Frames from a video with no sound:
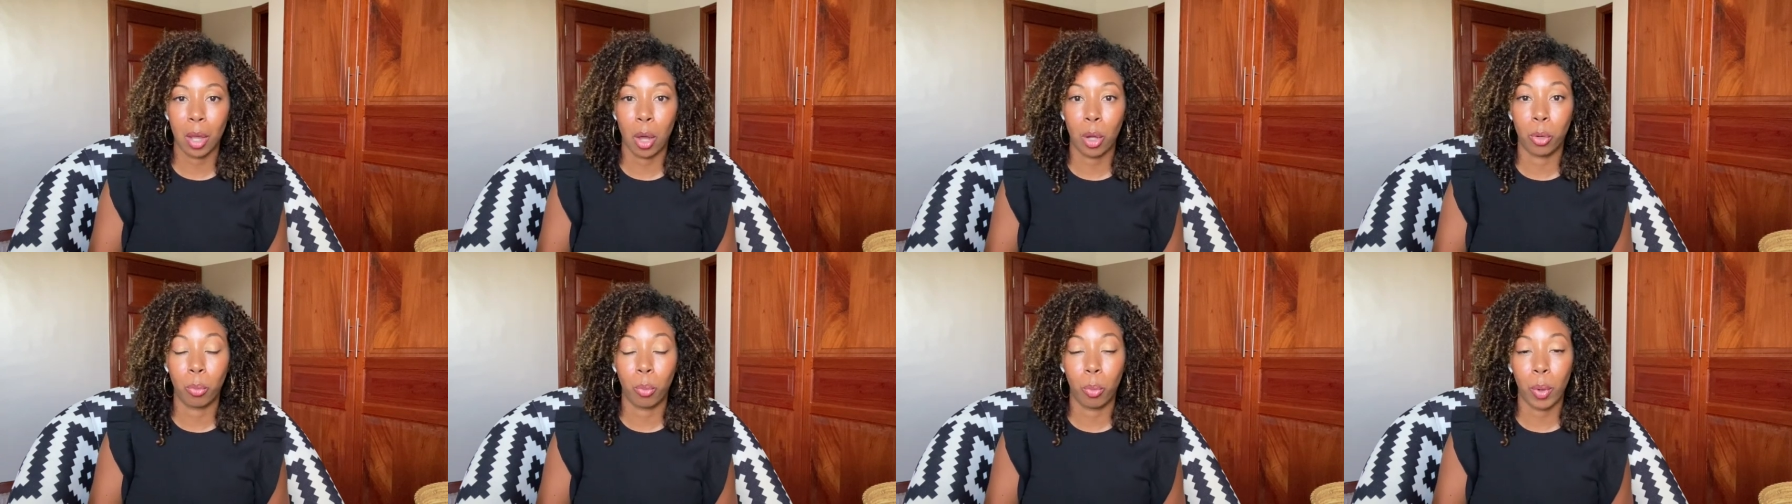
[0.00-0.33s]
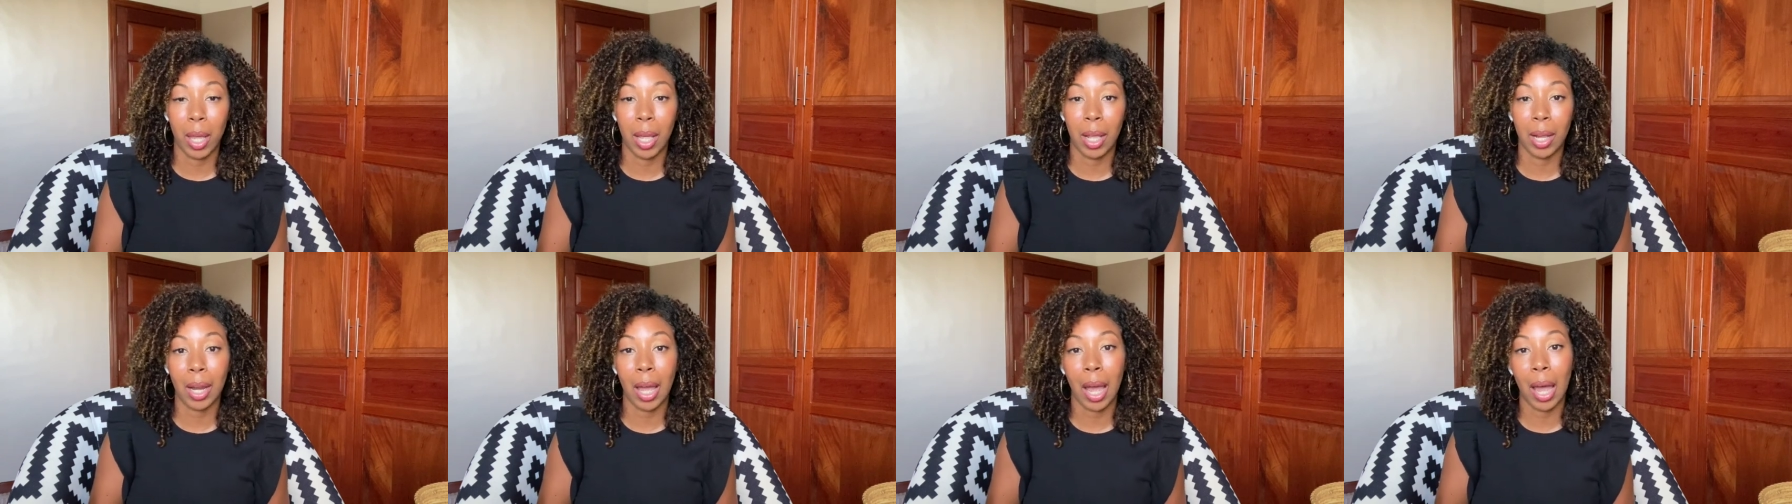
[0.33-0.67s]
on
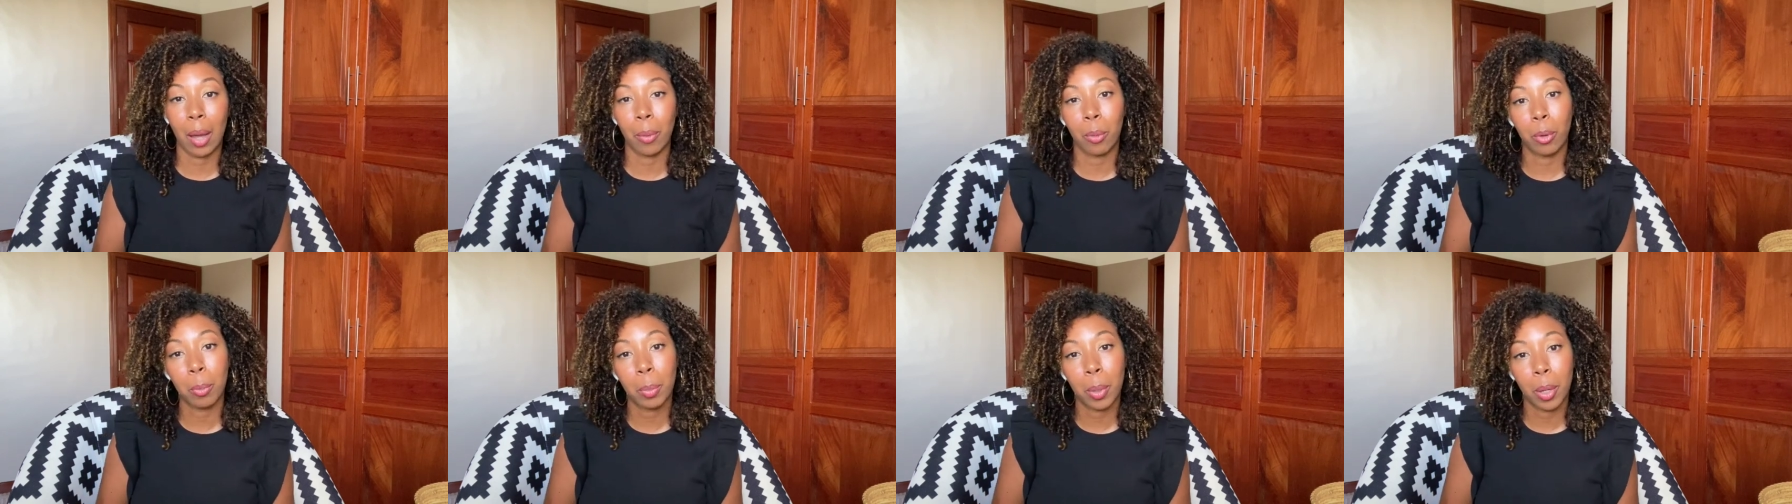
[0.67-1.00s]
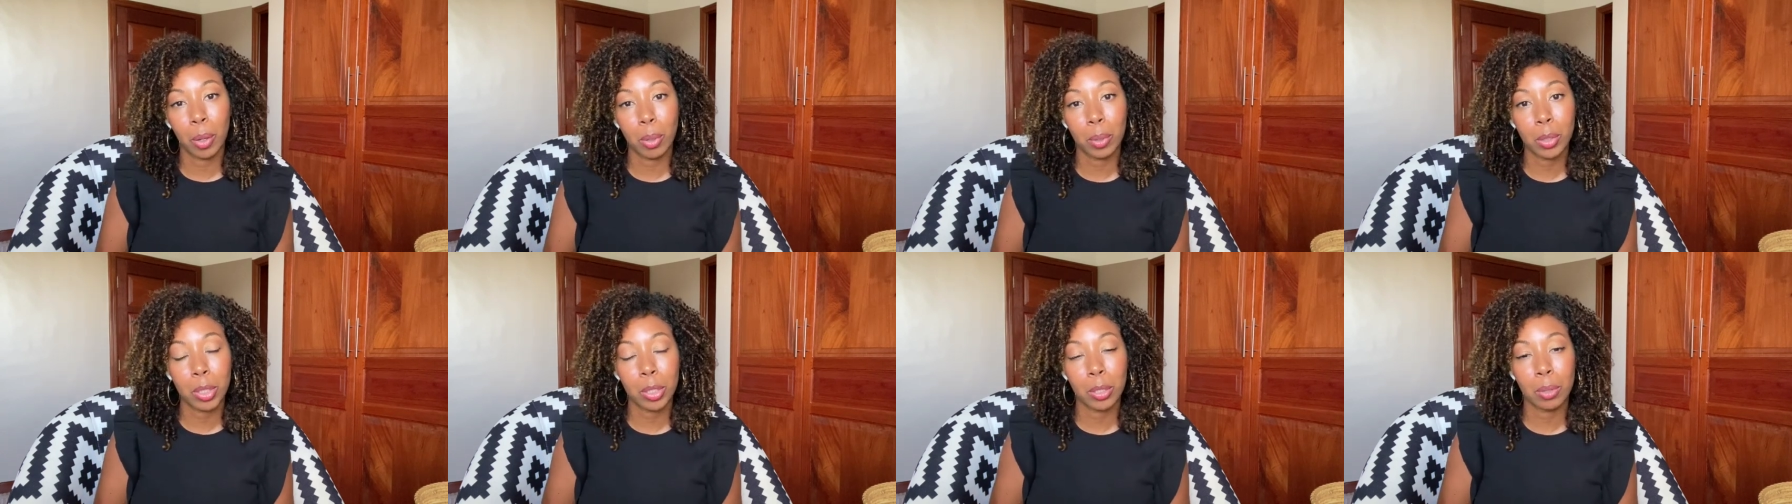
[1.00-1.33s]
when I will
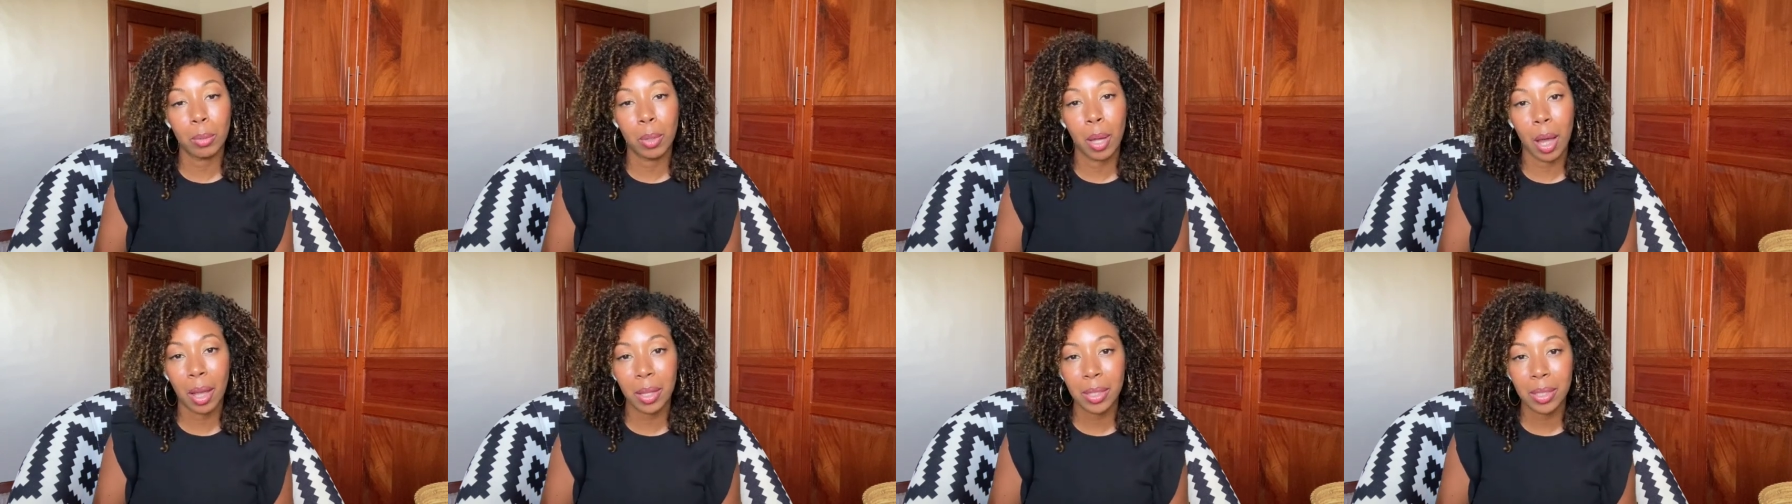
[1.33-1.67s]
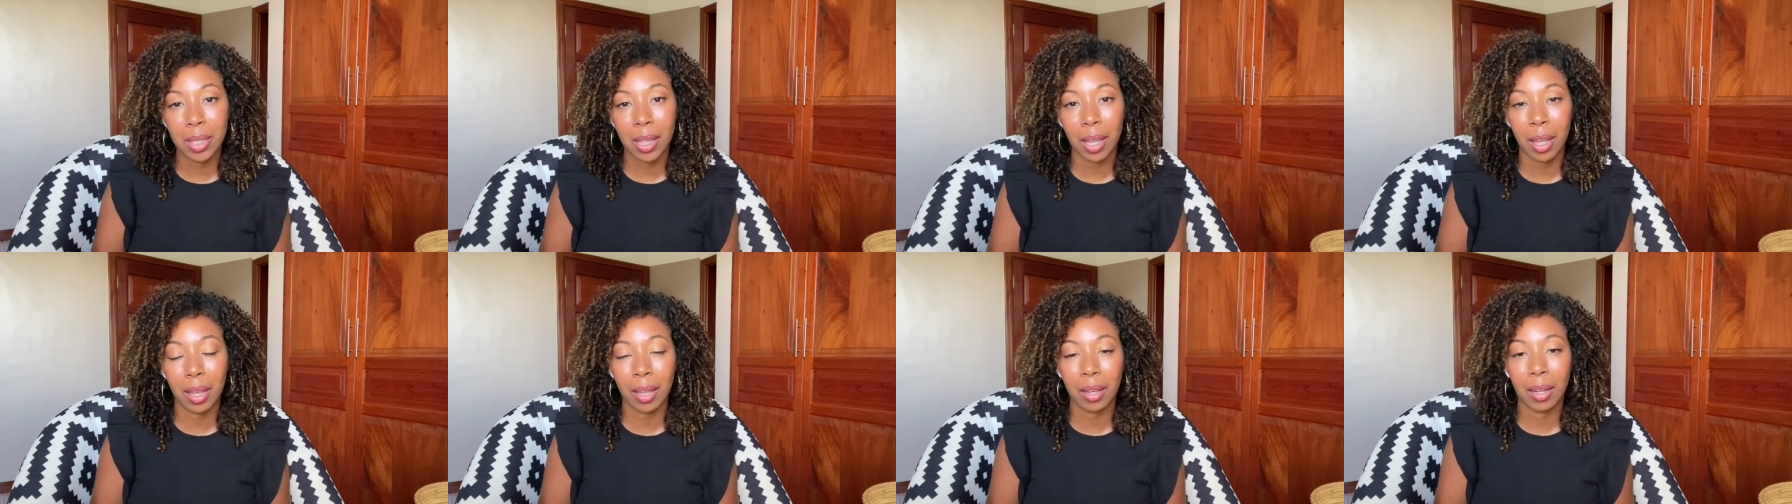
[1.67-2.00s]
post new
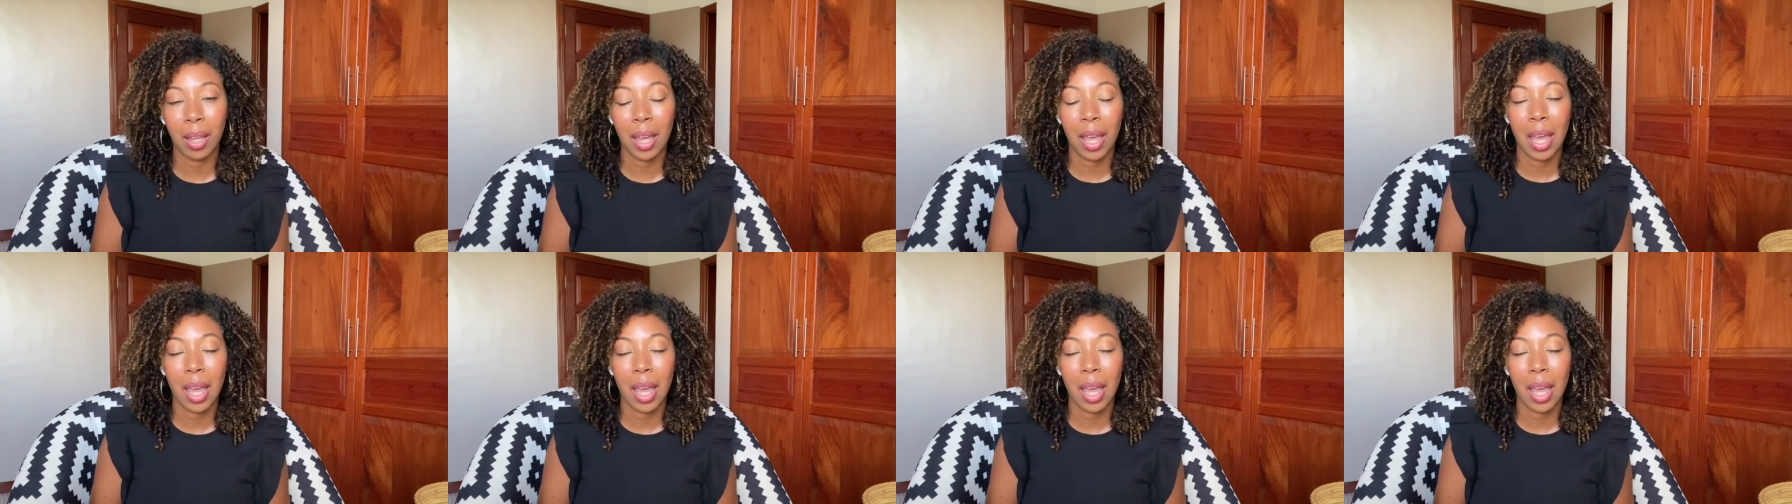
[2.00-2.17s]
content.